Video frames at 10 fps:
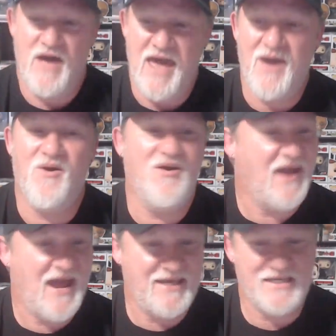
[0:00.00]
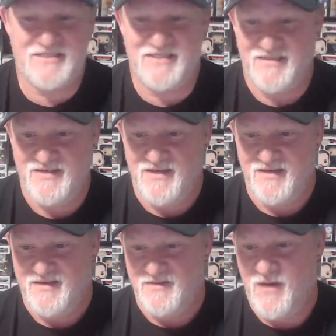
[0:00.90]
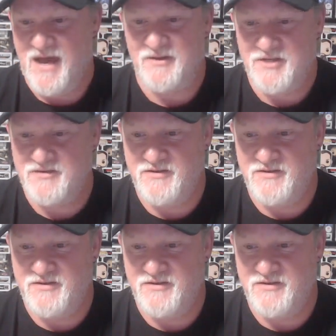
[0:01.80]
hey, horror addicts. Wow,